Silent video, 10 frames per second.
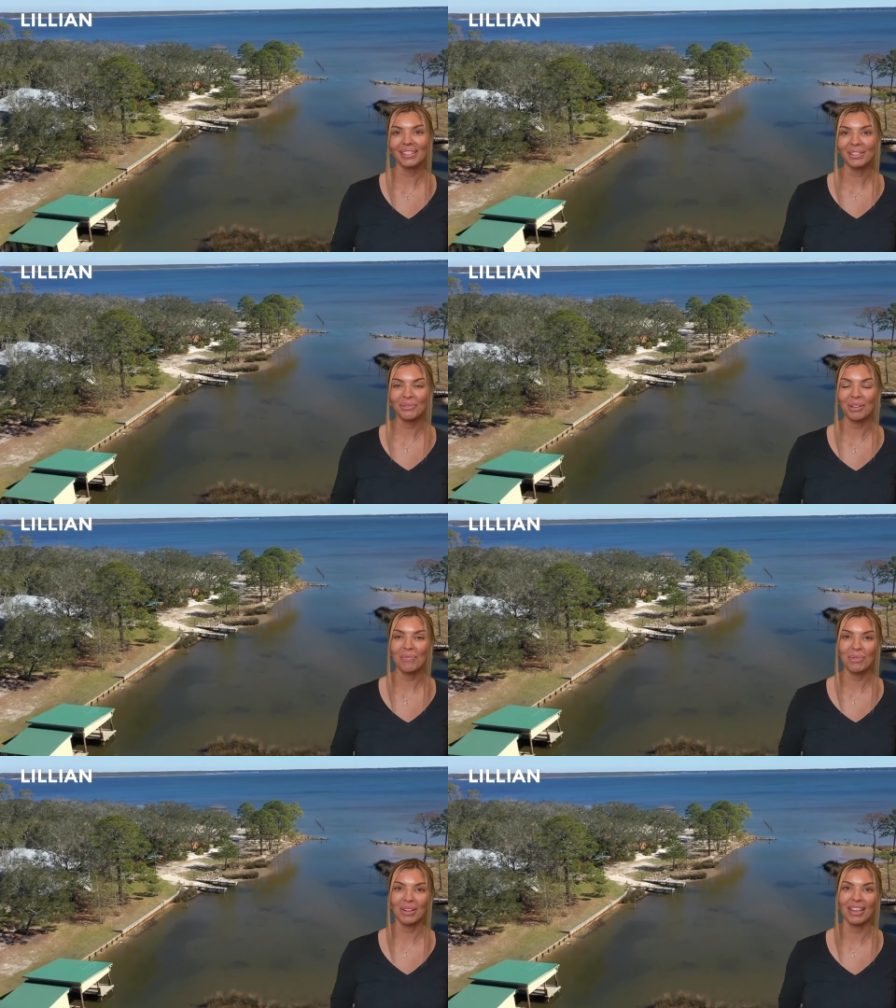the
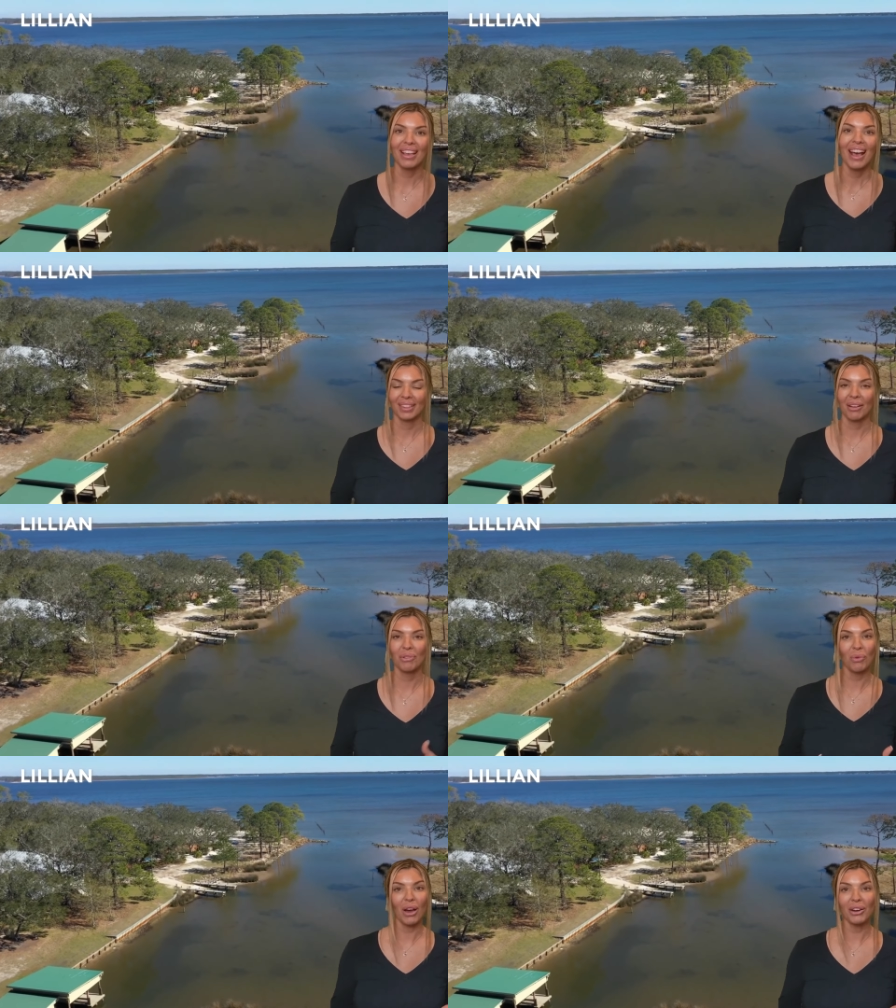serene beauty of
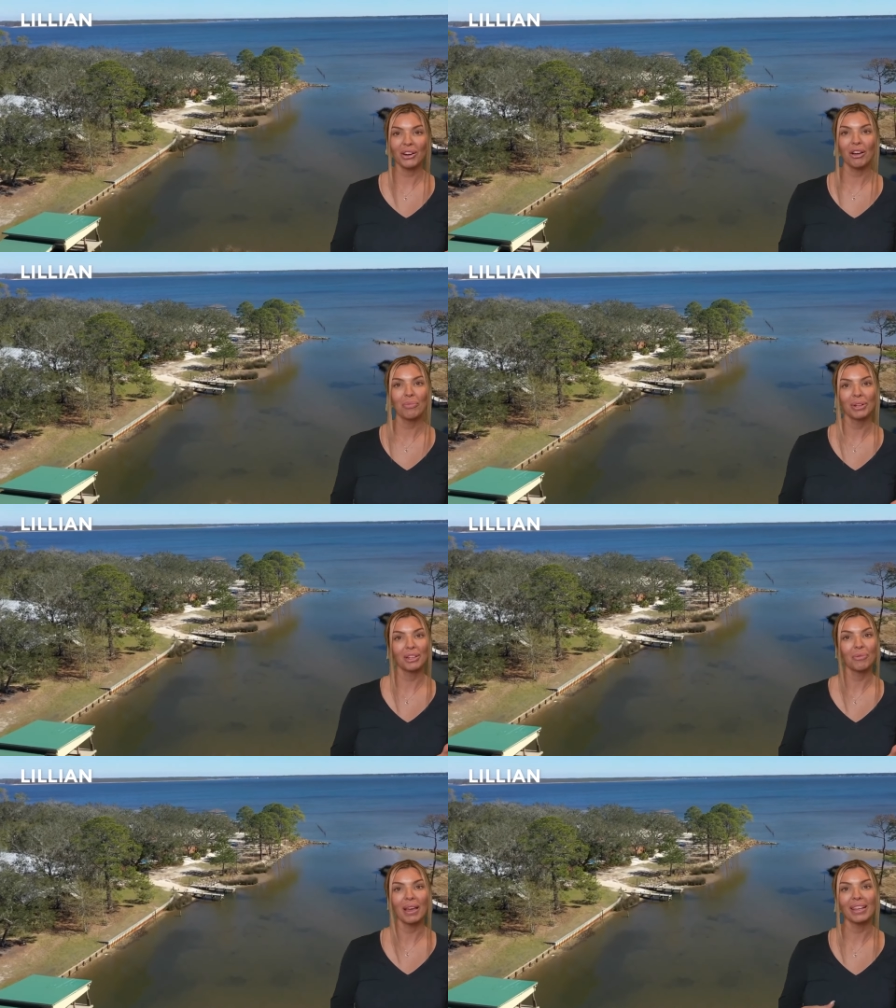the water.
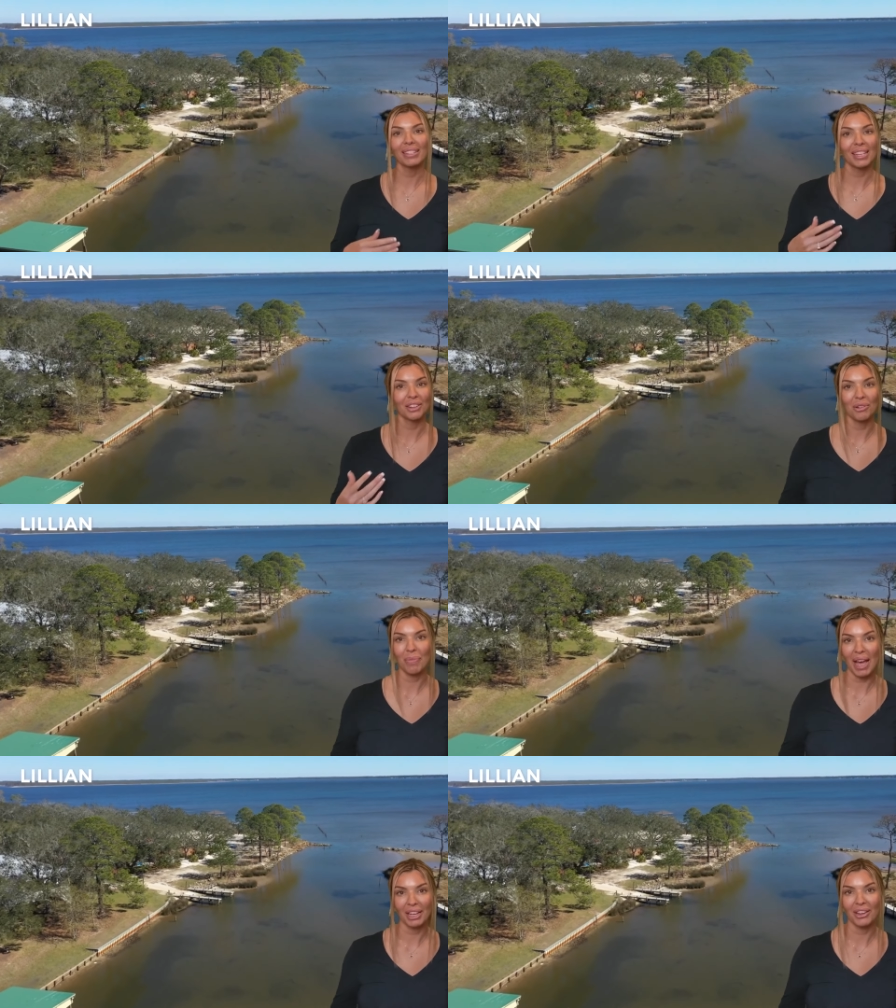Perdido Bay is like your
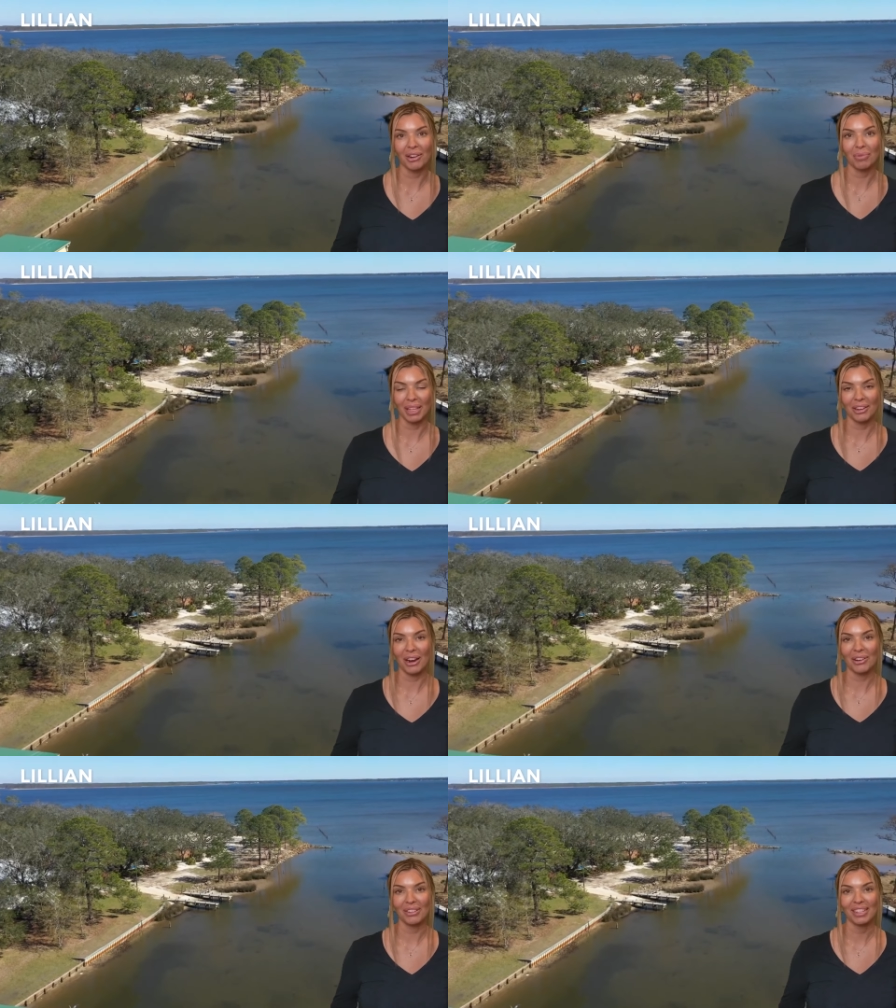backyard
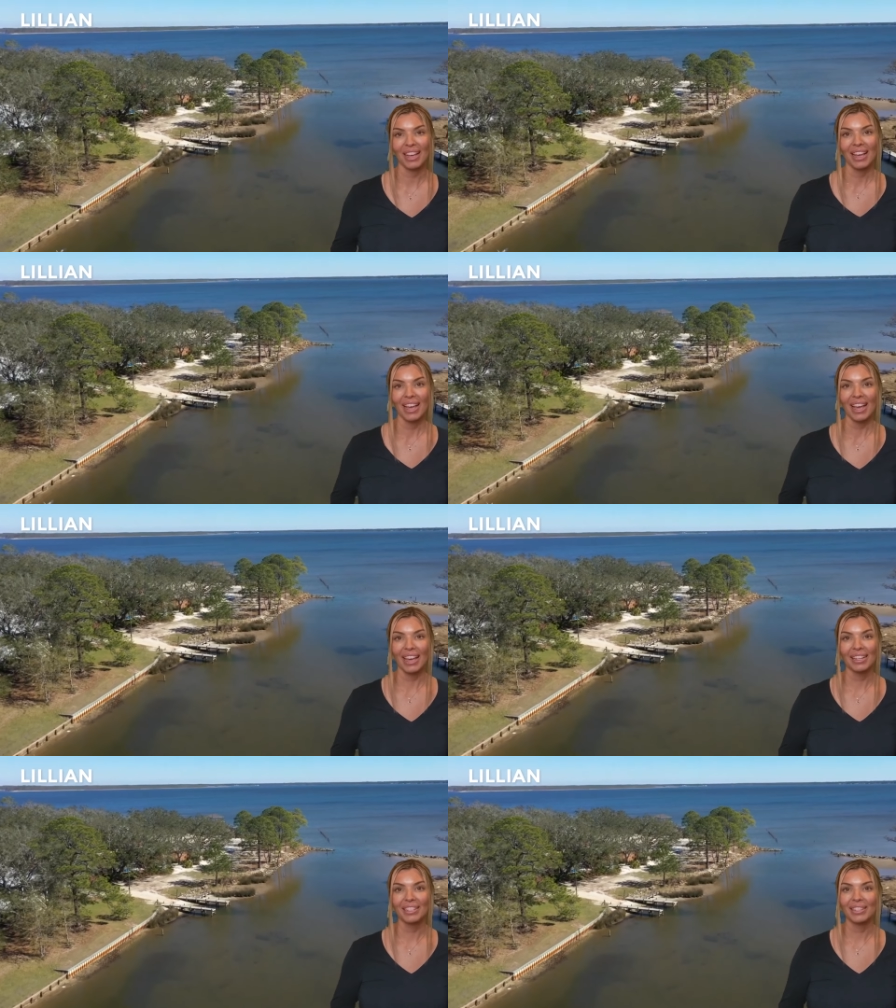playground. And
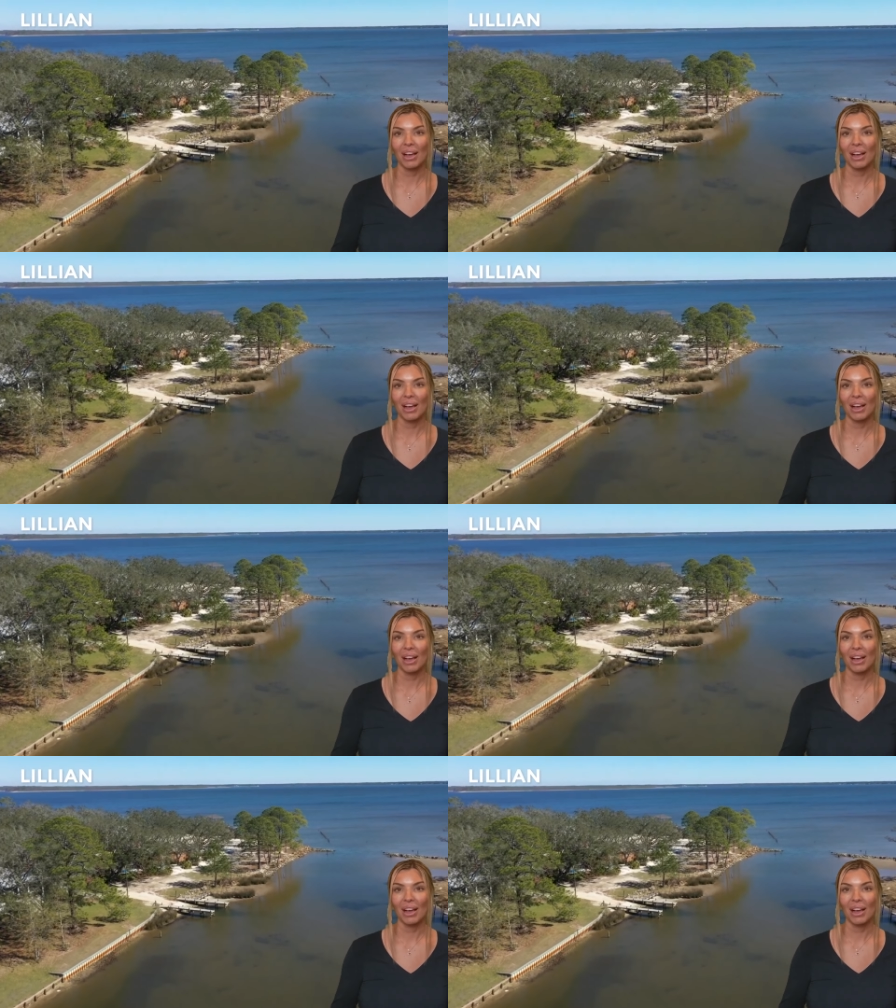it's